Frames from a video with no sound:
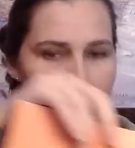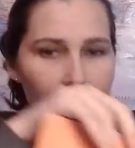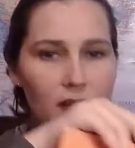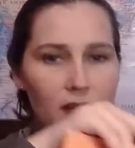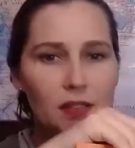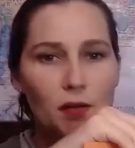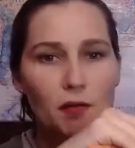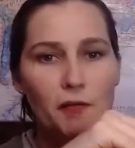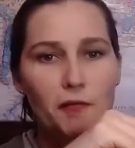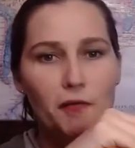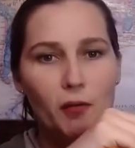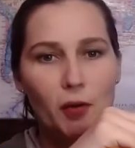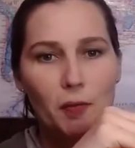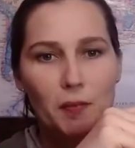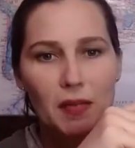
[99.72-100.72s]
So
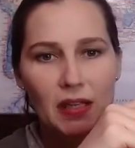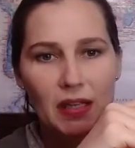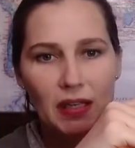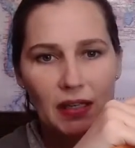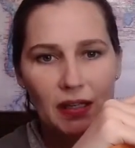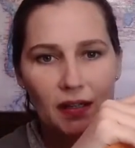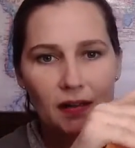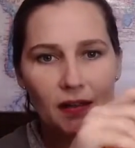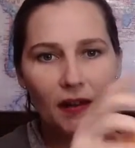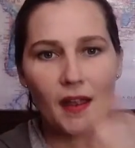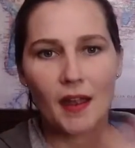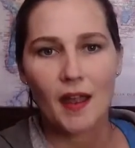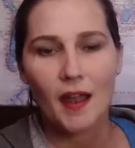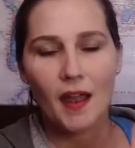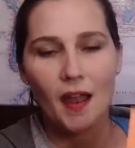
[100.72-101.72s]
for me,
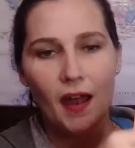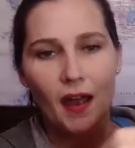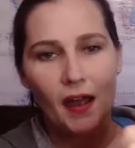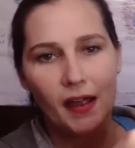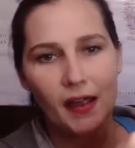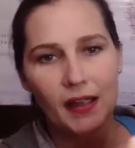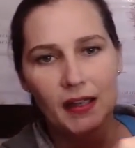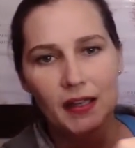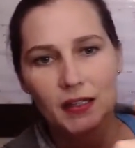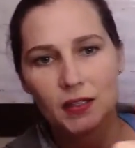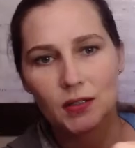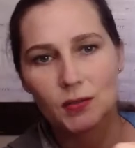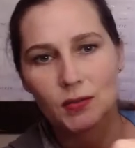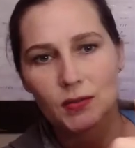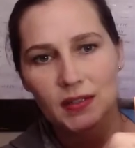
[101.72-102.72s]
I
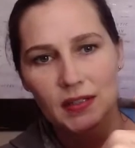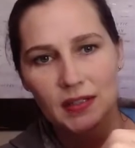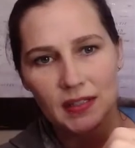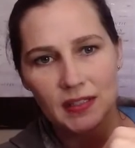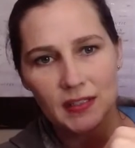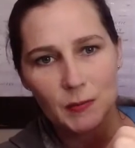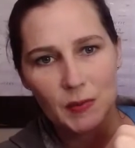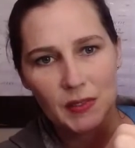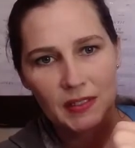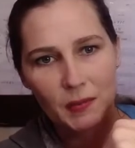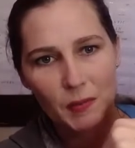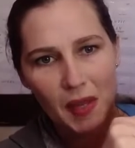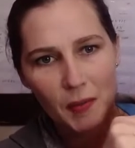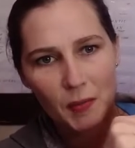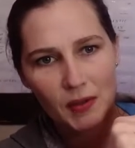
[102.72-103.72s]
used this piece of
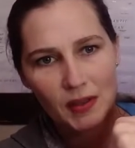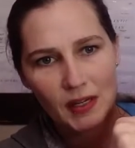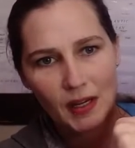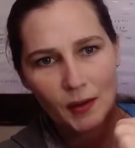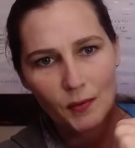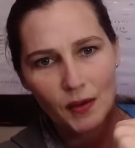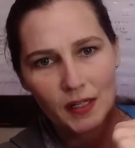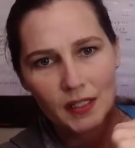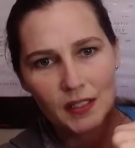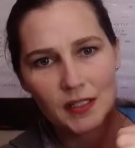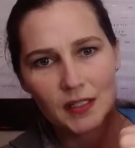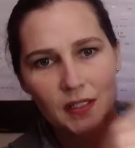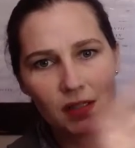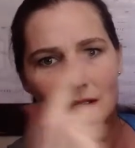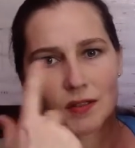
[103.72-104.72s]
paper that I wanted
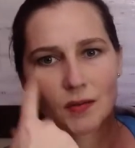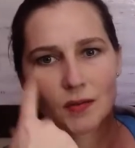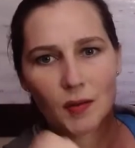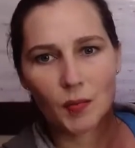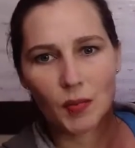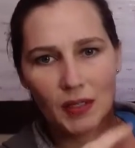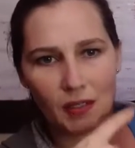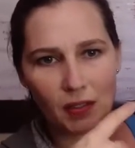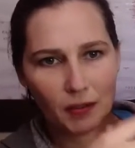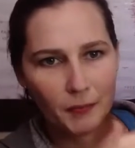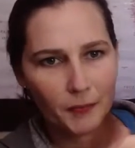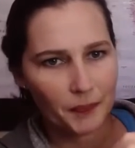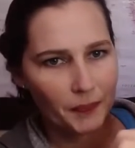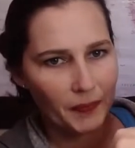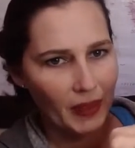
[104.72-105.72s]
to do the
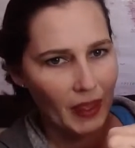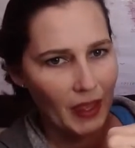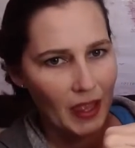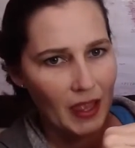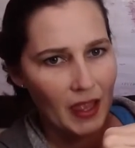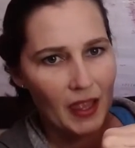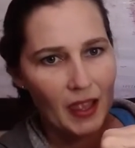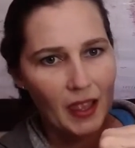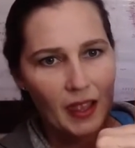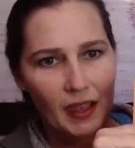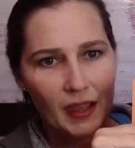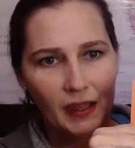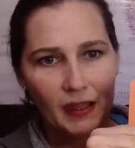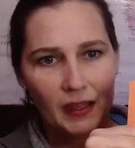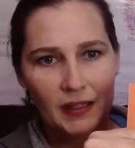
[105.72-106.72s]
bill,
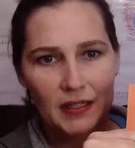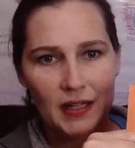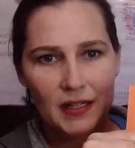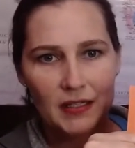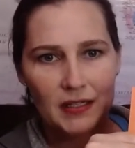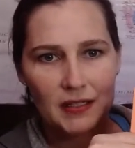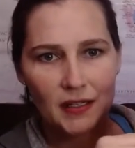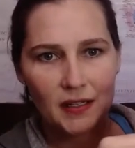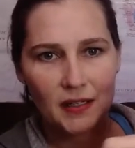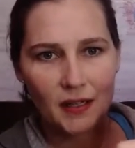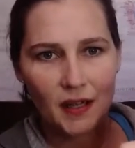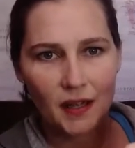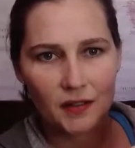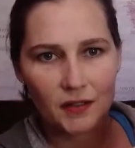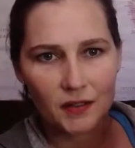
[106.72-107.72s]
and I stuck
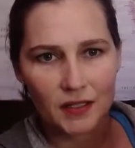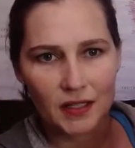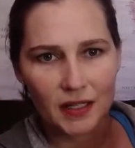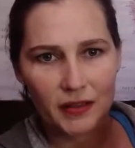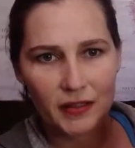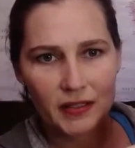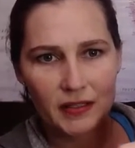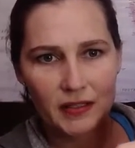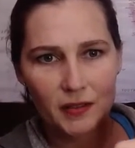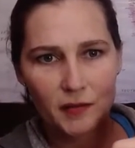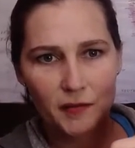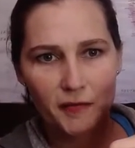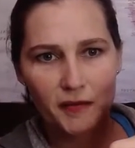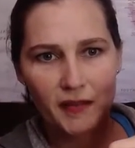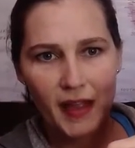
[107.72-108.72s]
it underneath this little
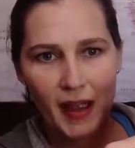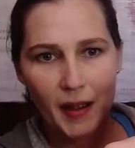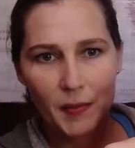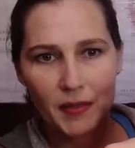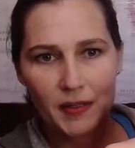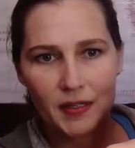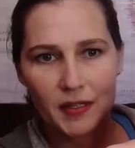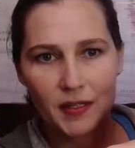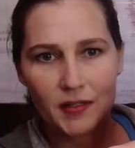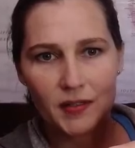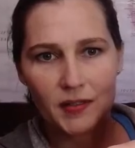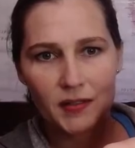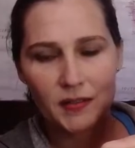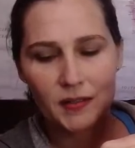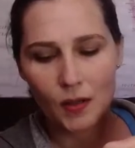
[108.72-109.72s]
flap
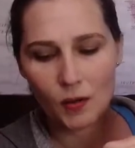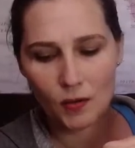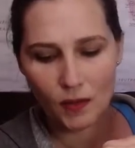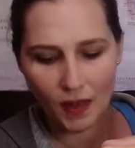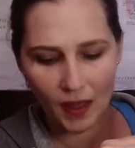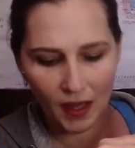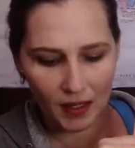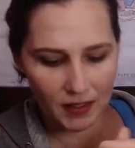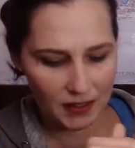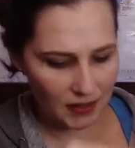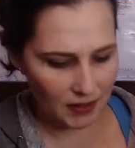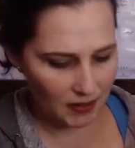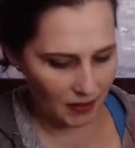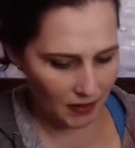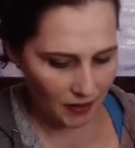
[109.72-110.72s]
so that
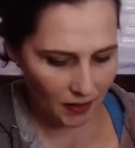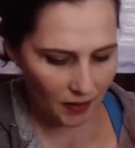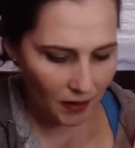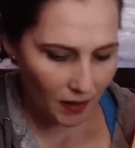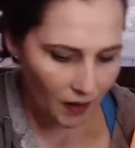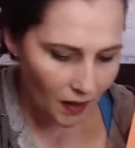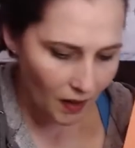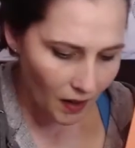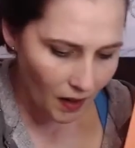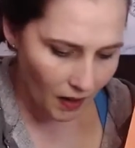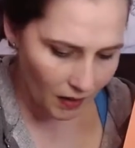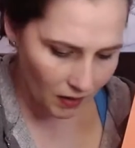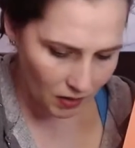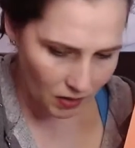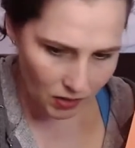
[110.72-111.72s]
I
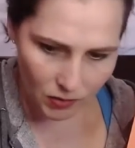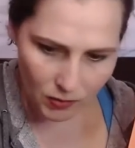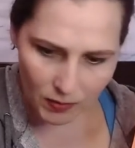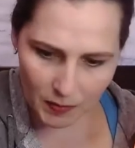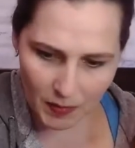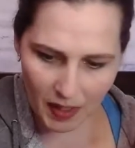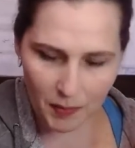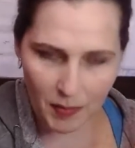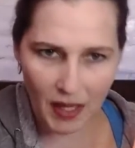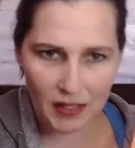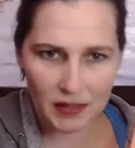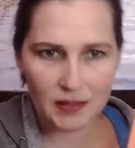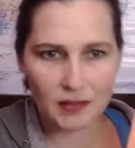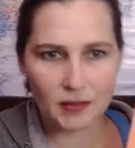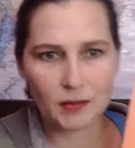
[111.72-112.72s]
could use my
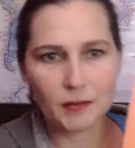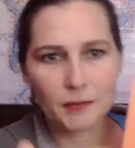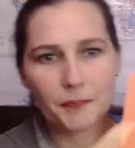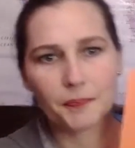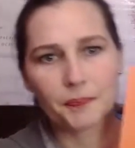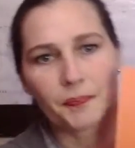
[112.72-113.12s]
pencil